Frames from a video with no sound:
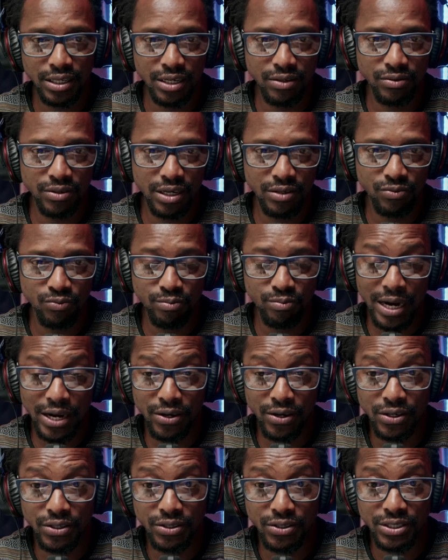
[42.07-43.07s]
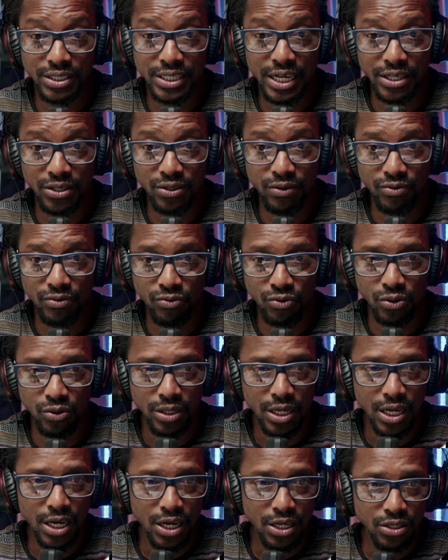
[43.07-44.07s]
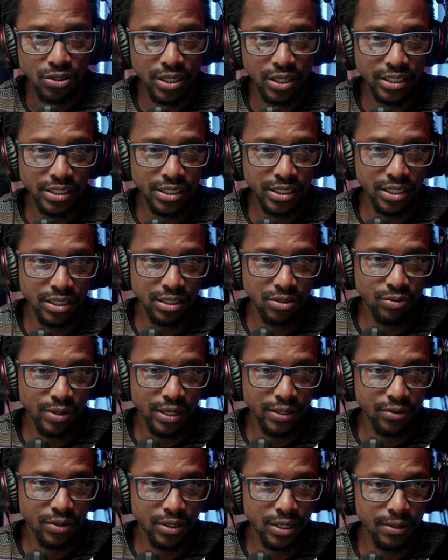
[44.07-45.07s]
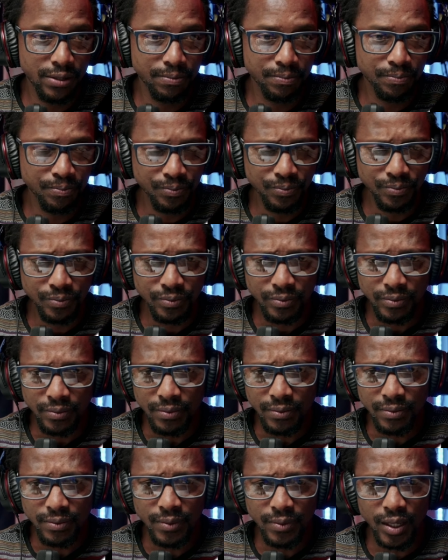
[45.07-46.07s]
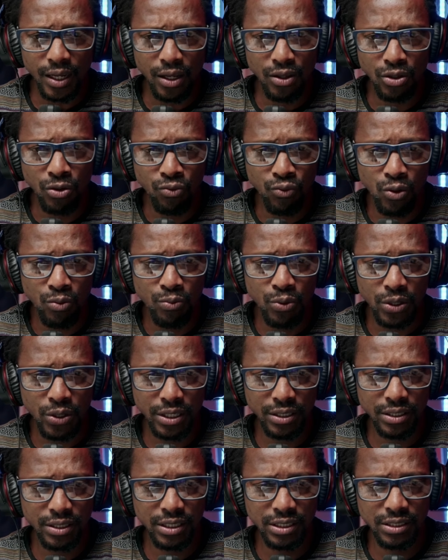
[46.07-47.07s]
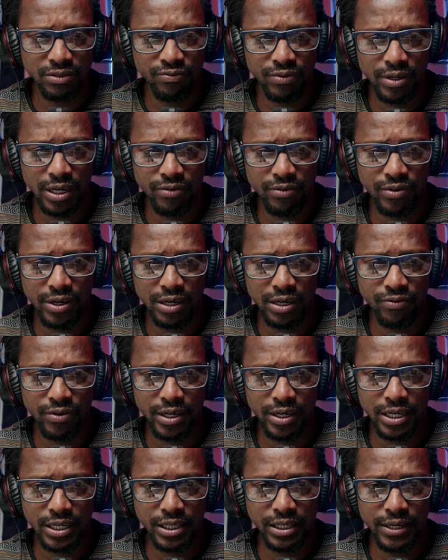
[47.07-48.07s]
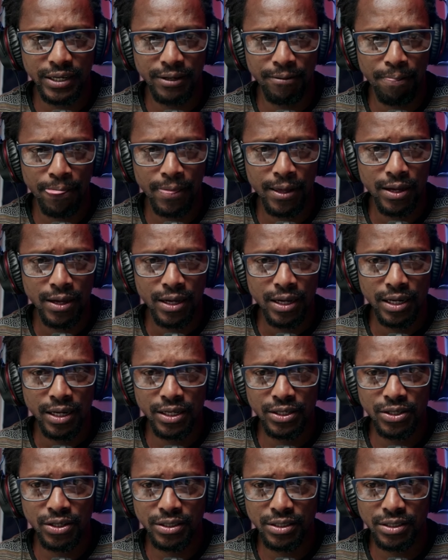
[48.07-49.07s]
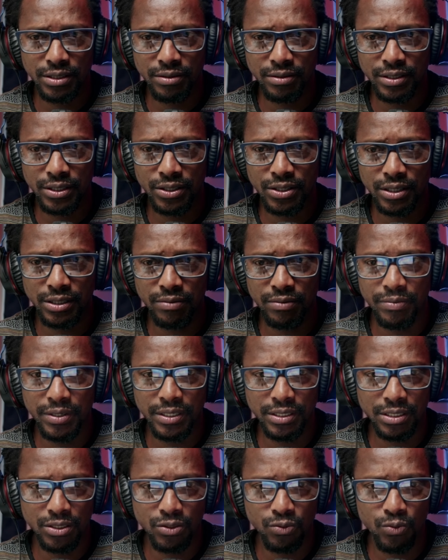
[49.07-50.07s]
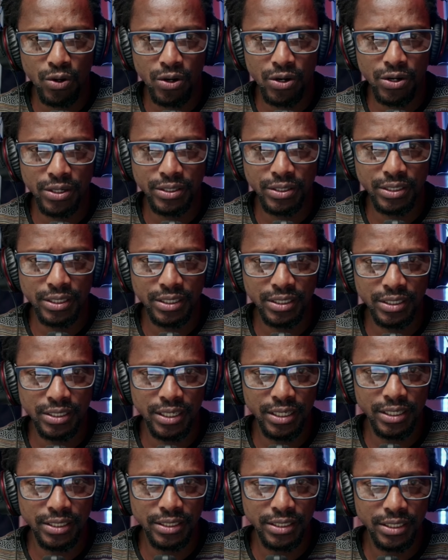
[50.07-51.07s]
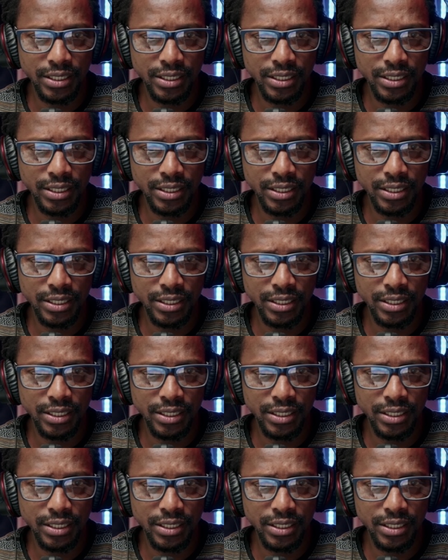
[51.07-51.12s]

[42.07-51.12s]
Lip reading: my understanding of the rule. So let's see this, right? The rule book is very, very, very clear. It doesn't mince its words. It says,